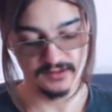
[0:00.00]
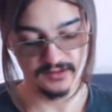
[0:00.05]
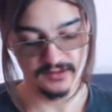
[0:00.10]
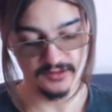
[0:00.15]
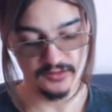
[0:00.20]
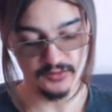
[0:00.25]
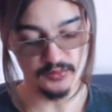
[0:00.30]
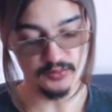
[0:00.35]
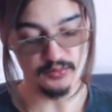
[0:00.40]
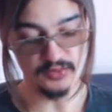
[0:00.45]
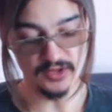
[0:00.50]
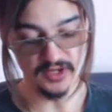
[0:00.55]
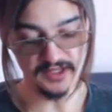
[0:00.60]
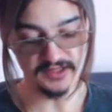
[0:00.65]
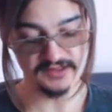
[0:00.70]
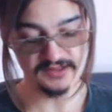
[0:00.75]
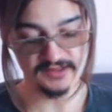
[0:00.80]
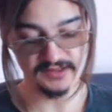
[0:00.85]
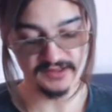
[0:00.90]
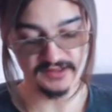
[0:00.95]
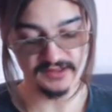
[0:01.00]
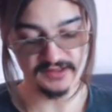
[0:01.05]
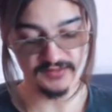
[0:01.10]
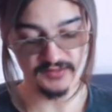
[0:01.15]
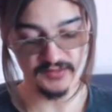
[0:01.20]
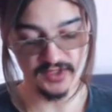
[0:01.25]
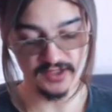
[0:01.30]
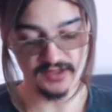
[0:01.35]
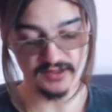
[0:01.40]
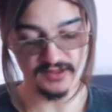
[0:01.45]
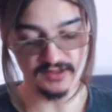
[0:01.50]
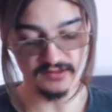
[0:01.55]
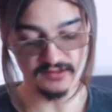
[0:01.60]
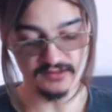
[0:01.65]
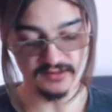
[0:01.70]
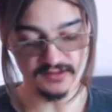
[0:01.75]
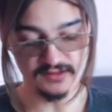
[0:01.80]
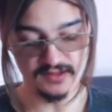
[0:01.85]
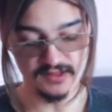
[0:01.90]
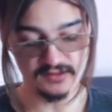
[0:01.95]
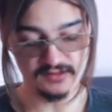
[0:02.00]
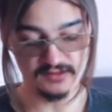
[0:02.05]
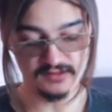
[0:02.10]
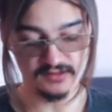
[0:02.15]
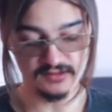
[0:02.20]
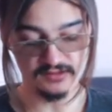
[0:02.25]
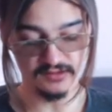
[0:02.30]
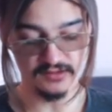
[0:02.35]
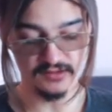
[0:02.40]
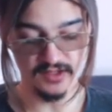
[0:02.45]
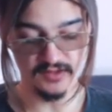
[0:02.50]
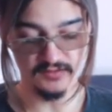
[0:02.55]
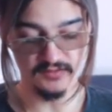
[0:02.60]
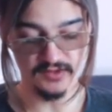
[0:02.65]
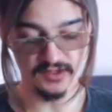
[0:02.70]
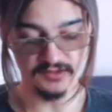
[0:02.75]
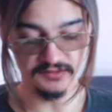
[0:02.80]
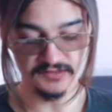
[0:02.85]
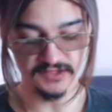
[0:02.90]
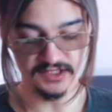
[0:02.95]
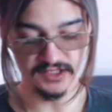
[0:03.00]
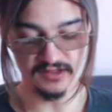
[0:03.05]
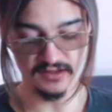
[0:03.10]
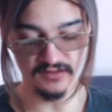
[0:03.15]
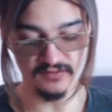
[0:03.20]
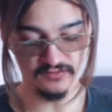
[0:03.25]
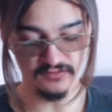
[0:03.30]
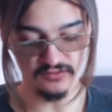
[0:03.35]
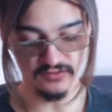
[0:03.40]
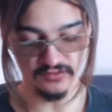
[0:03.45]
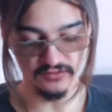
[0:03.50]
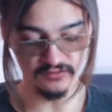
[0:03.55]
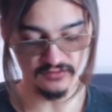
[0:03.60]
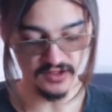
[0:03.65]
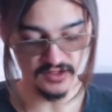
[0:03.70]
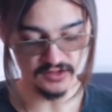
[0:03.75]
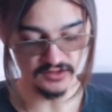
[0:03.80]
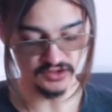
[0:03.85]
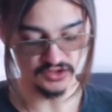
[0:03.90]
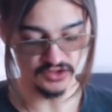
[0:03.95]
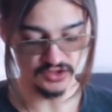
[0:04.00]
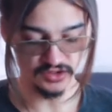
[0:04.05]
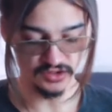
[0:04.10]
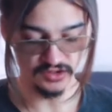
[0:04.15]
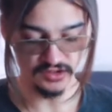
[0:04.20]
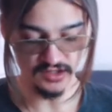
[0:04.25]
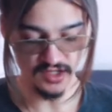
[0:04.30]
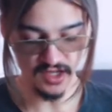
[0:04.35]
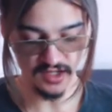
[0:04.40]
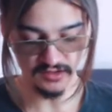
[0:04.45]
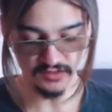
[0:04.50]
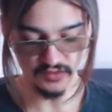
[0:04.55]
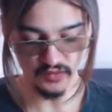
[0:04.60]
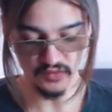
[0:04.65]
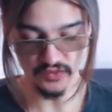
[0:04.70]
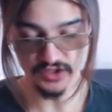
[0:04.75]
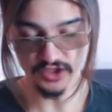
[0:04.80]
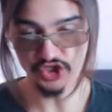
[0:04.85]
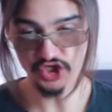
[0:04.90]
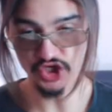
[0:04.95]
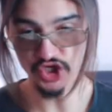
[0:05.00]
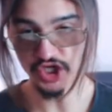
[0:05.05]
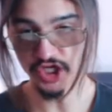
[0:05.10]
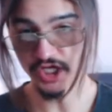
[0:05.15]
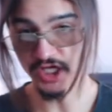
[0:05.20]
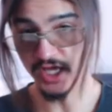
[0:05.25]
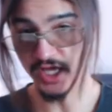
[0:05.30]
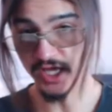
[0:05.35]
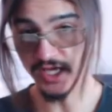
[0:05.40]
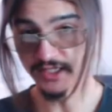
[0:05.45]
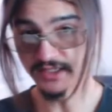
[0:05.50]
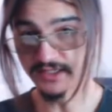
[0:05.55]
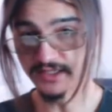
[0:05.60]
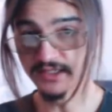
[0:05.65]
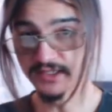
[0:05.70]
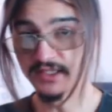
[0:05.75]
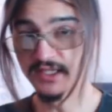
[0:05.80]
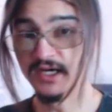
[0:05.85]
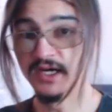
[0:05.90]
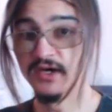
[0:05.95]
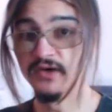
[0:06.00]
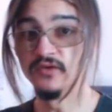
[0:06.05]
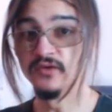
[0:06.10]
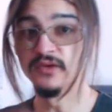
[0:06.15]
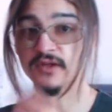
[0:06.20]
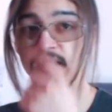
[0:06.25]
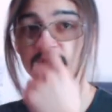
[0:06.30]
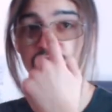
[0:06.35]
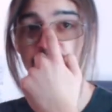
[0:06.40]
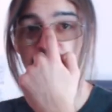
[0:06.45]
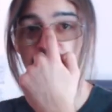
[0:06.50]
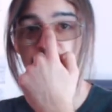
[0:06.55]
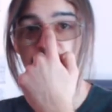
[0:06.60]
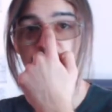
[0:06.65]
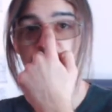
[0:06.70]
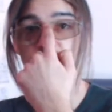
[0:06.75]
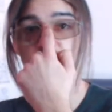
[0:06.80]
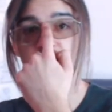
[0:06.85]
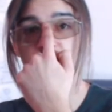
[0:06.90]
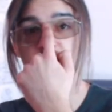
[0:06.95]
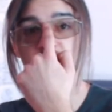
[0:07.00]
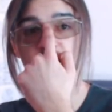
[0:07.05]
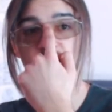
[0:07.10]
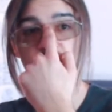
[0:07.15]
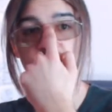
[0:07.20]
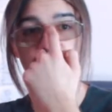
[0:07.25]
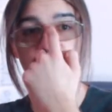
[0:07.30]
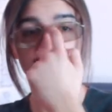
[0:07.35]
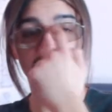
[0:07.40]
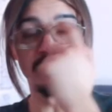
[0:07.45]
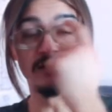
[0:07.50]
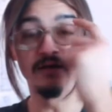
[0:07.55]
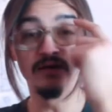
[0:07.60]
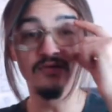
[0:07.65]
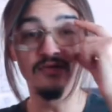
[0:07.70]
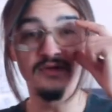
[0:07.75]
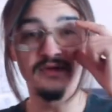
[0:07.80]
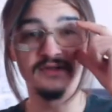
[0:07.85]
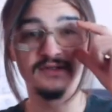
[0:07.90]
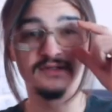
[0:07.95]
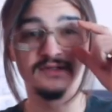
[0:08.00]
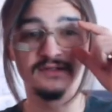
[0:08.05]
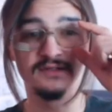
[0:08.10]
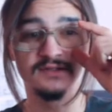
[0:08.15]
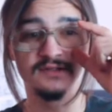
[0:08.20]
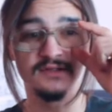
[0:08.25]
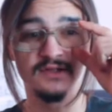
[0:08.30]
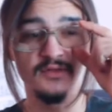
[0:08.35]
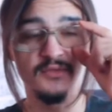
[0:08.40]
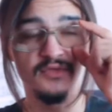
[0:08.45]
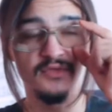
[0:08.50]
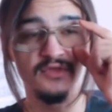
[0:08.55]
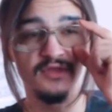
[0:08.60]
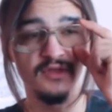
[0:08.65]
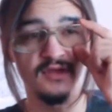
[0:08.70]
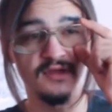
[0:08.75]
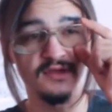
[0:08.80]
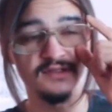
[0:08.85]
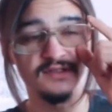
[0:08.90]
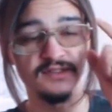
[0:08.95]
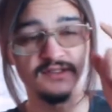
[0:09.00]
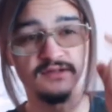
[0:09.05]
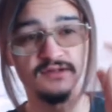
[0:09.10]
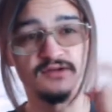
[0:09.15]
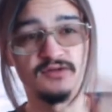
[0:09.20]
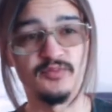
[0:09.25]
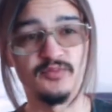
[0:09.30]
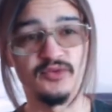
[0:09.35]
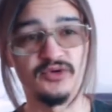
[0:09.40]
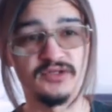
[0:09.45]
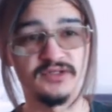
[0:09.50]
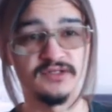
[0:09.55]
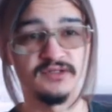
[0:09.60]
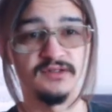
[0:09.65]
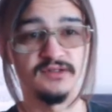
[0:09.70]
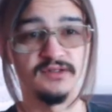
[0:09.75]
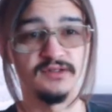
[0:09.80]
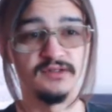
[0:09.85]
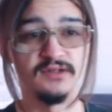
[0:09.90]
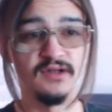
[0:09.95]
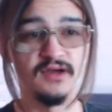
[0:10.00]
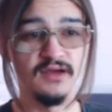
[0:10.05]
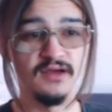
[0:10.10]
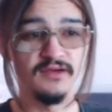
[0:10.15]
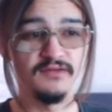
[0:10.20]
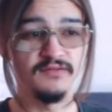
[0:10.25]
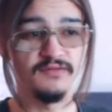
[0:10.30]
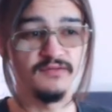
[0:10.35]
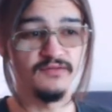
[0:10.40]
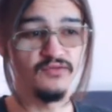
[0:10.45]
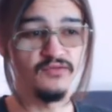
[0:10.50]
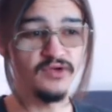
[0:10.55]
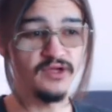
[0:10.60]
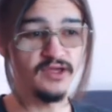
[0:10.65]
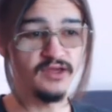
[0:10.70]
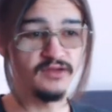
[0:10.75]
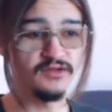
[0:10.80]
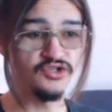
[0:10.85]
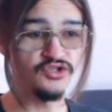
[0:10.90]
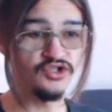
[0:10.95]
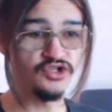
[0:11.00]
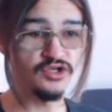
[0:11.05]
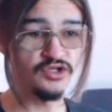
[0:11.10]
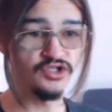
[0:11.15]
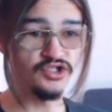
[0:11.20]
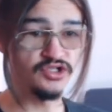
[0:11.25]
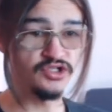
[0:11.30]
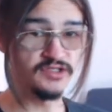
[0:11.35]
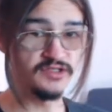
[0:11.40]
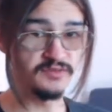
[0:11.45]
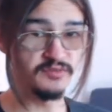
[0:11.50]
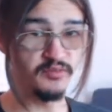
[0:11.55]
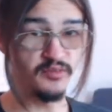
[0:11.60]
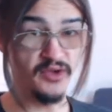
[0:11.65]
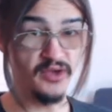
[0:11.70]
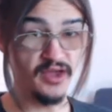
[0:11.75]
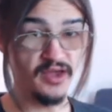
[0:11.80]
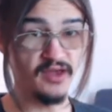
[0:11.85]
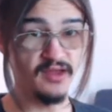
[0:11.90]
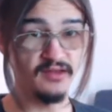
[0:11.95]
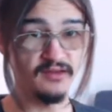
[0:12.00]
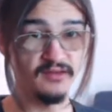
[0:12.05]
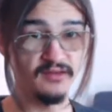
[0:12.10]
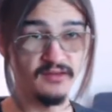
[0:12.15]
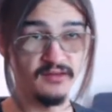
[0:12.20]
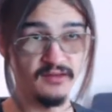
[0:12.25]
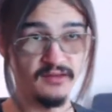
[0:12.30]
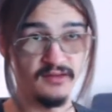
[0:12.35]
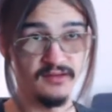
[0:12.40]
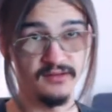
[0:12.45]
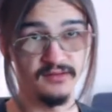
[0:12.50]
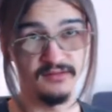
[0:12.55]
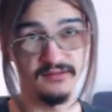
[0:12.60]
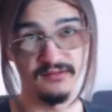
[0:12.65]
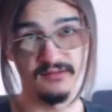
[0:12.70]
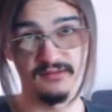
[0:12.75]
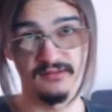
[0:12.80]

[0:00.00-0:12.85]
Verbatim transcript: Blessed is the man that does not condemn himself for that, that which he has allowed. Uh, allowing some things in our personal life we can judge as bad and